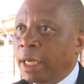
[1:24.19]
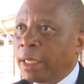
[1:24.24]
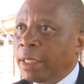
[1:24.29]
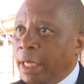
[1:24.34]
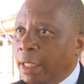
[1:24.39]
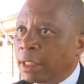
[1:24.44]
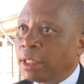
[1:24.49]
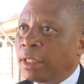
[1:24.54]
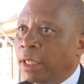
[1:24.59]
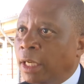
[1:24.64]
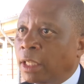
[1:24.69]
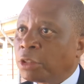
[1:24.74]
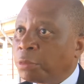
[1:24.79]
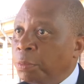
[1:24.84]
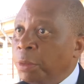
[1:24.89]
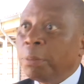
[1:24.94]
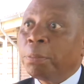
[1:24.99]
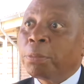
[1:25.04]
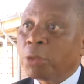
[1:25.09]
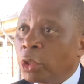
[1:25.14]
nationals
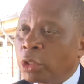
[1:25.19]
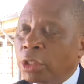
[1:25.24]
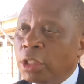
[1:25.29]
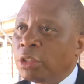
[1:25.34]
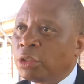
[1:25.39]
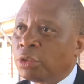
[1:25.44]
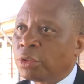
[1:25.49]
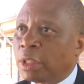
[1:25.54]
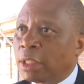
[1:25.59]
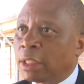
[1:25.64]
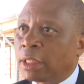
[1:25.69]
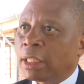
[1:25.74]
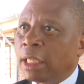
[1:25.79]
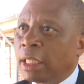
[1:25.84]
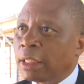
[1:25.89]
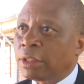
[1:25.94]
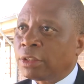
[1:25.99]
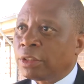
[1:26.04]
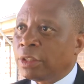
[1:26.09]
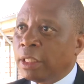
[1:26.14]
being brought into this
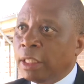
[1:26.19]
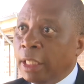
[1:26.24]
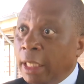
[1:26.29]
country